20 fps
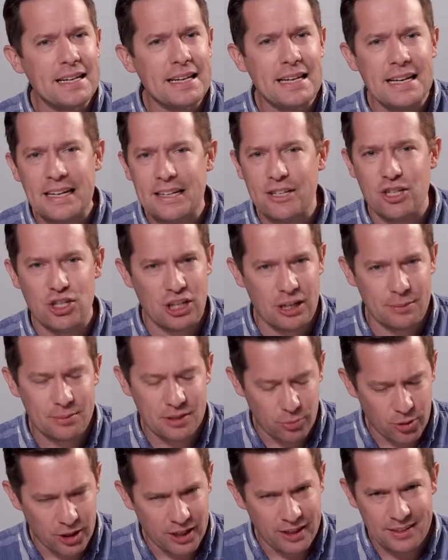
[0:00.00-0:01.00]
to
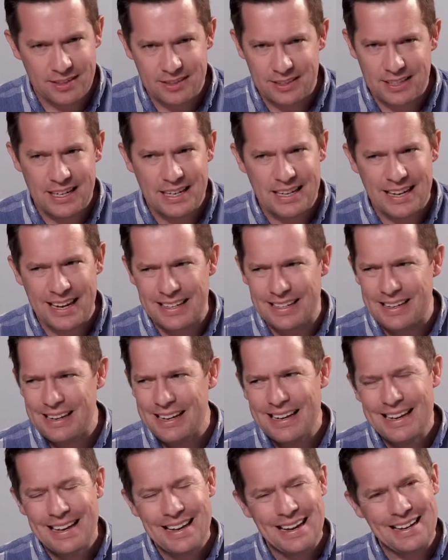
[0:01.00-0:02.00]
Egypt, and we're going to see
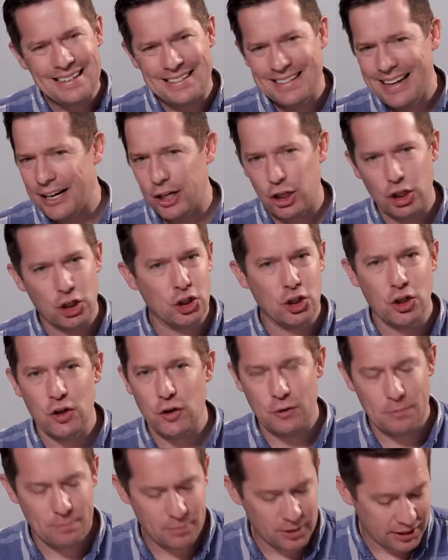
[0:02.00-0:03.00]
he's not a good
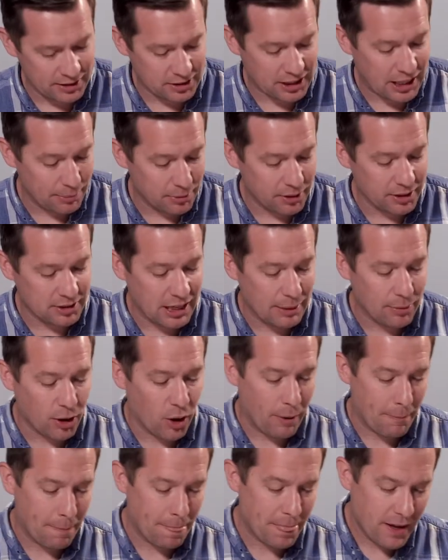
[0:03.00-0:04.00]
dude. Let's keep
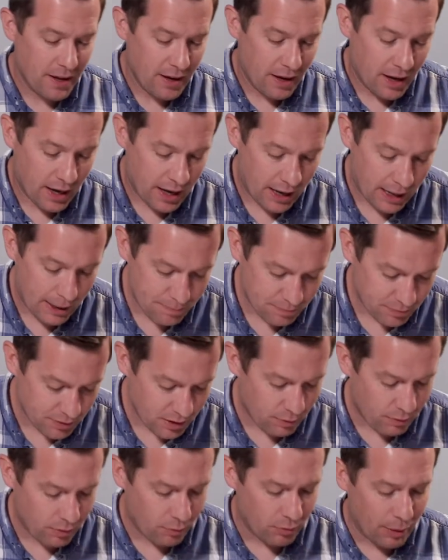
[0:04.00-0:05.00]
going.
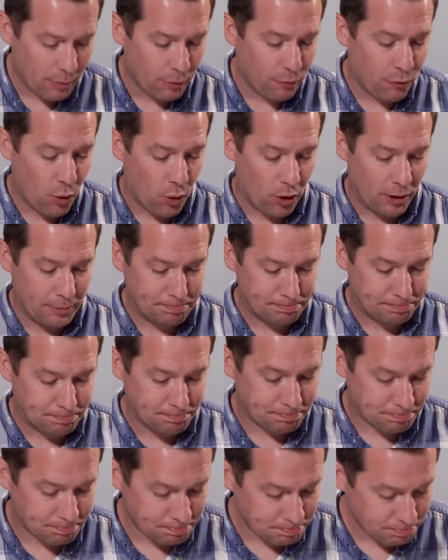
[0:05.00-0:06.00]
Number 4,
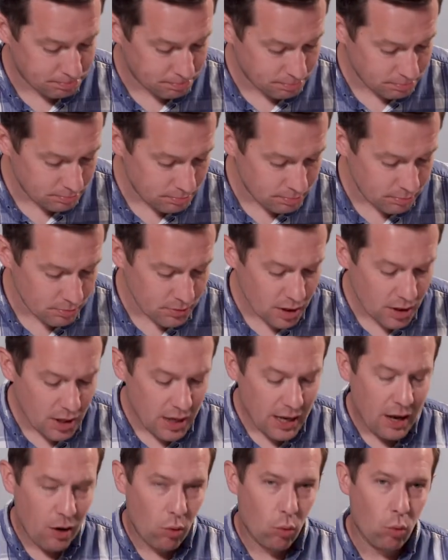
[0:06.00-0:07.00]

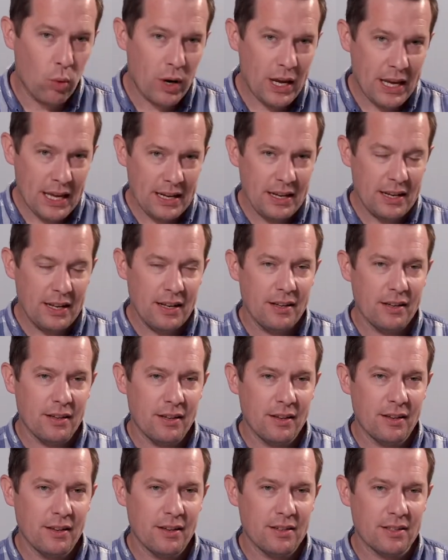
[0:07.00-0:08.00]
when
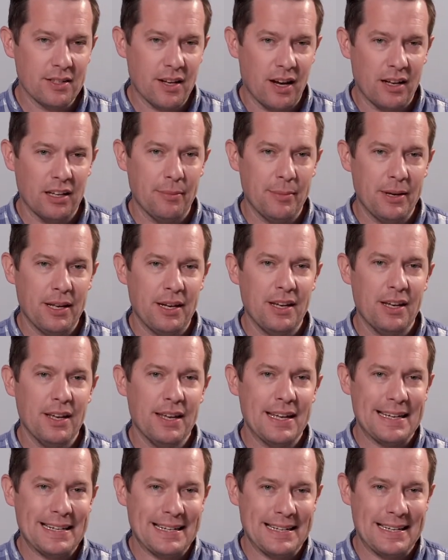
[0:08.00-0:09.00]
Solomon
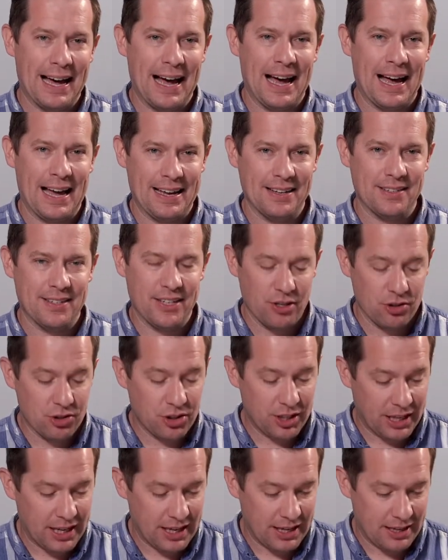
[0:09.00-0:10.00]
dies, here's
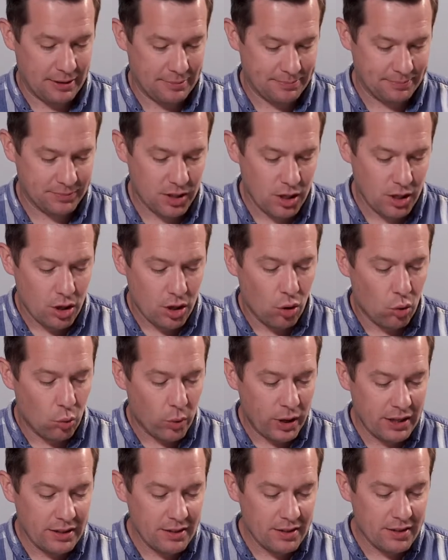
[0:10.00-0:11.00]
the key.
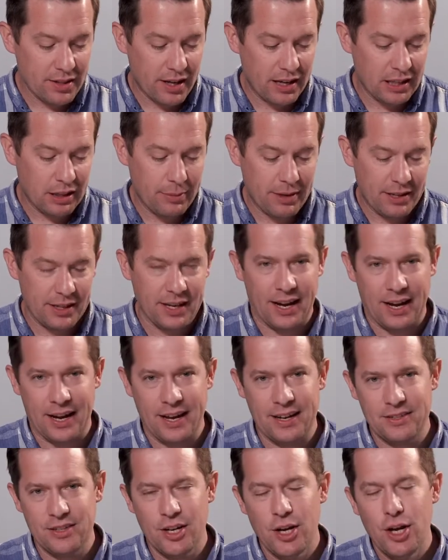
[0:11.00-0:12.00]
When Solomon
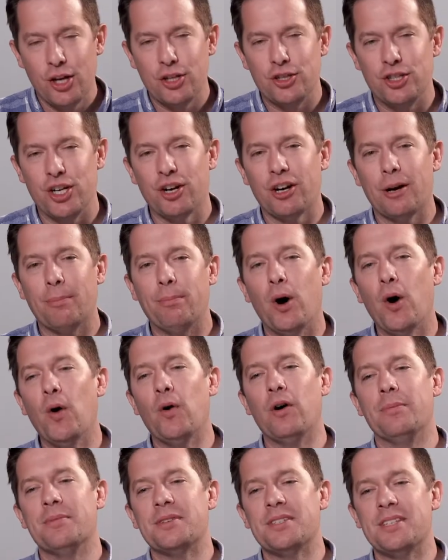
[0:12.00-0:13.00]
dies,
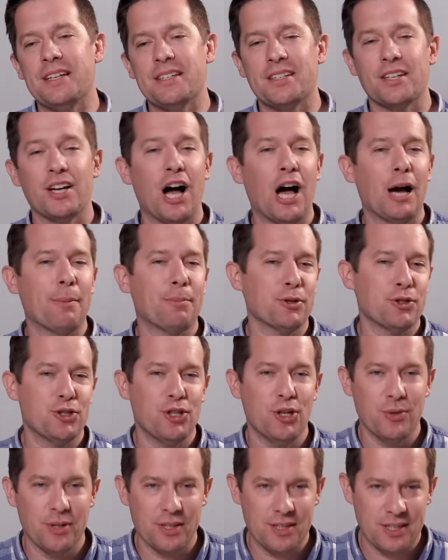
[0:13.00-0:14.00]
Jeroboam sees an
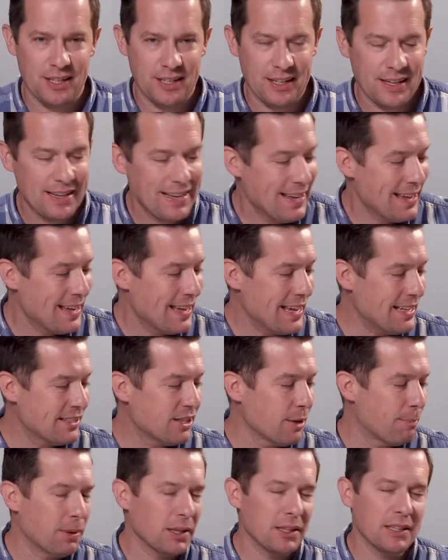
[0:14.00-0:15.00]
opportunity. He's
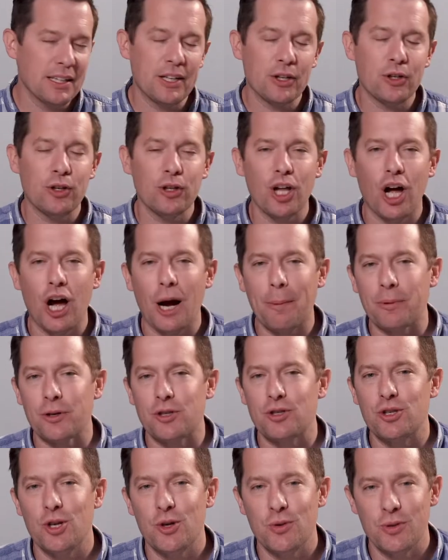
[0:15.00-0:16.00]
a political
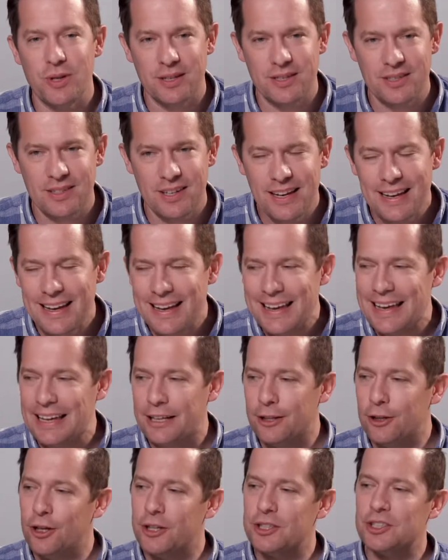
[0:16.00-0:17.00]
opportunist.
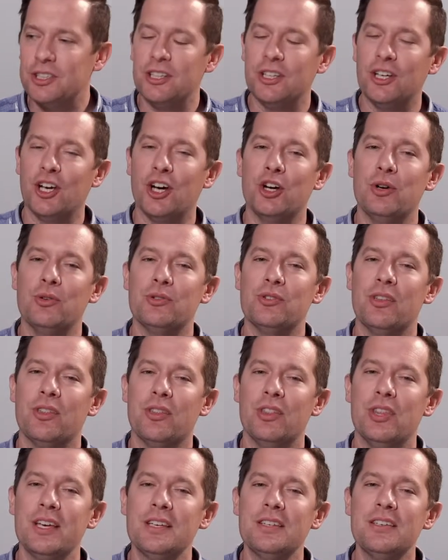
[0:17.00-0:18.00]
He looks and goes,
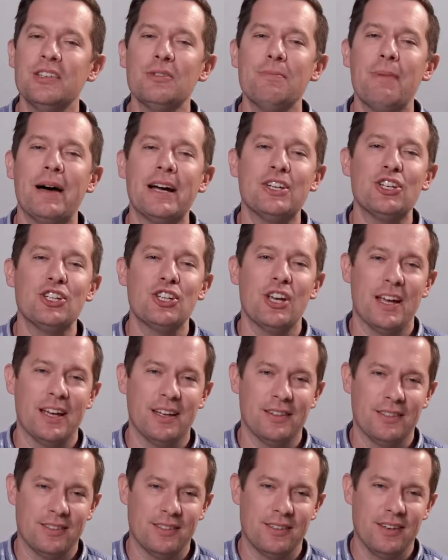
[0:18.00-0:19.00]
this is my
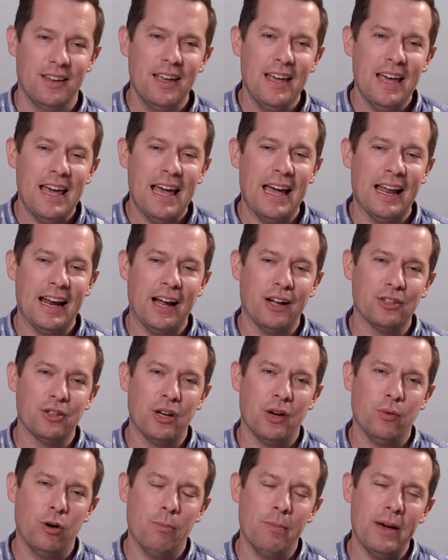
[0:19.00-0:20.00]
chance. And
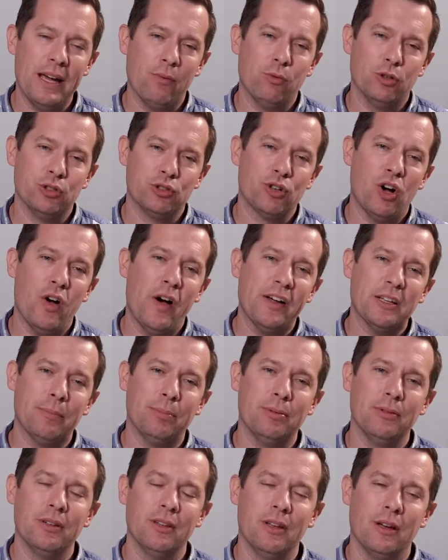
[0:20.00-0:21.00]
we'll draw
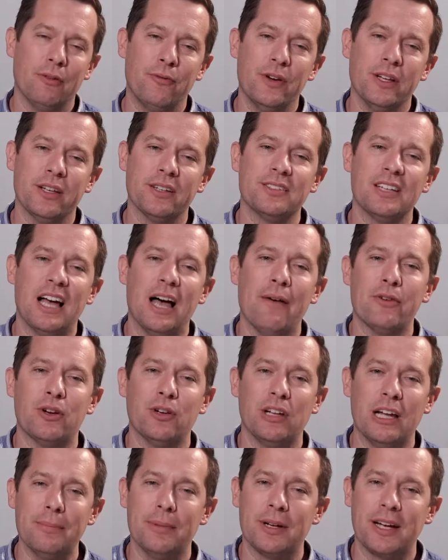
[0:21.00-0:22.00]
out the
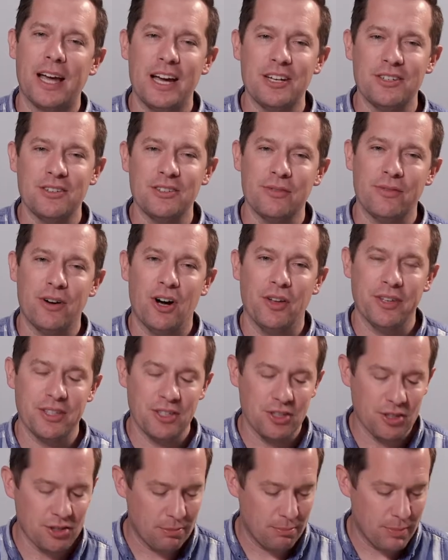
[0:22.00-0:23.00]
philosophical implications of all this
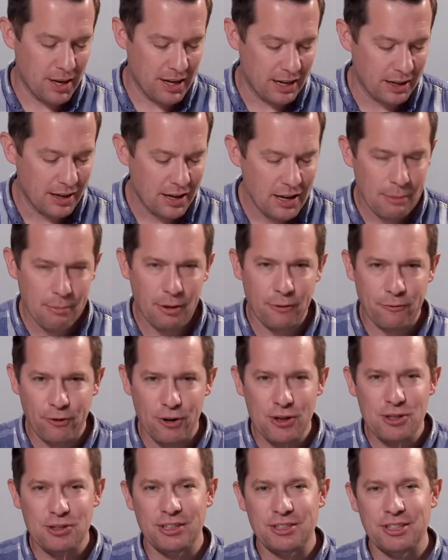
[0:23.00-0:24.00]
in just a minute. But
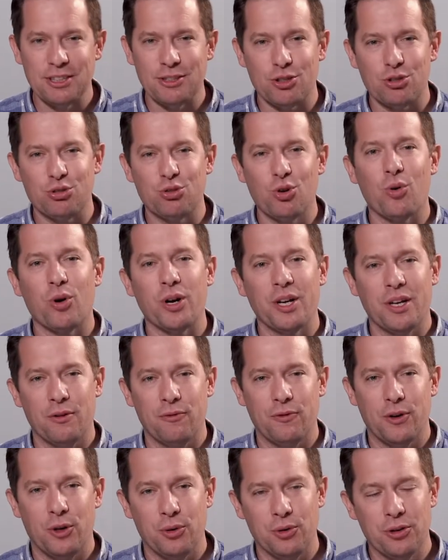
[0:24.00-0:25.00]
first, let's let the story
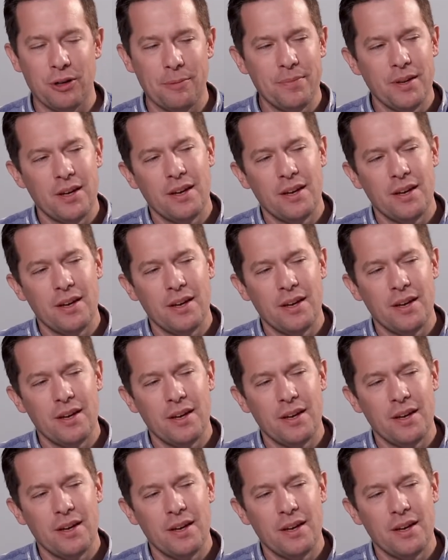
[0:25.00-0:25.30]
unfold.